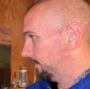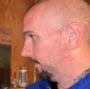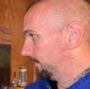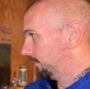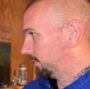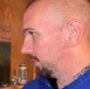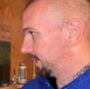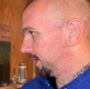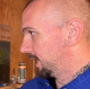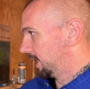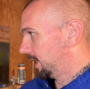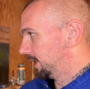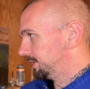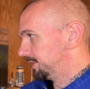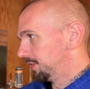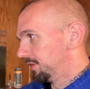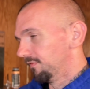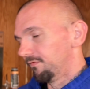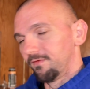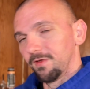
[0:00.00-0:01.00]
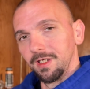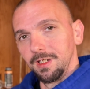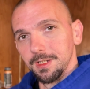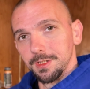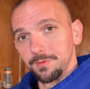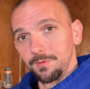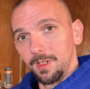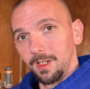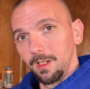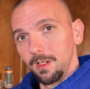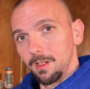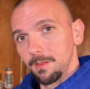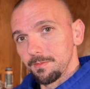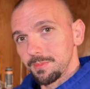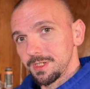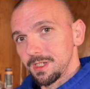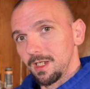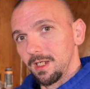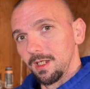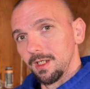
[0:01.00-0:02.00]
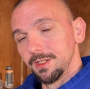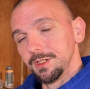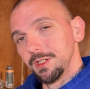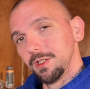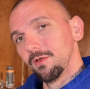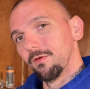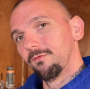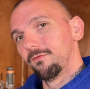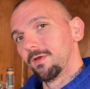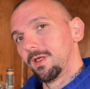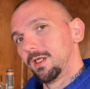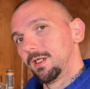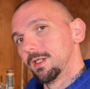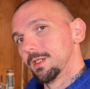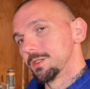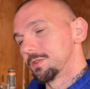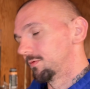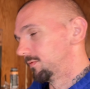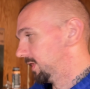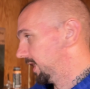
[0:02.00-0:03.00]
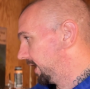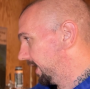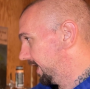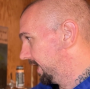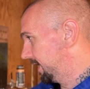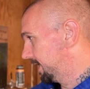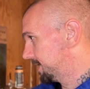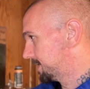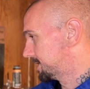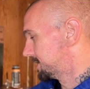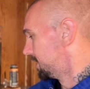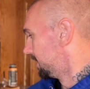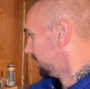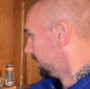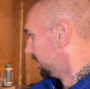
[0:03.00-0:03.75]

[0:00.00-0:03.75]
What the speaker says: We got geophagus red humps and geophagus red heads.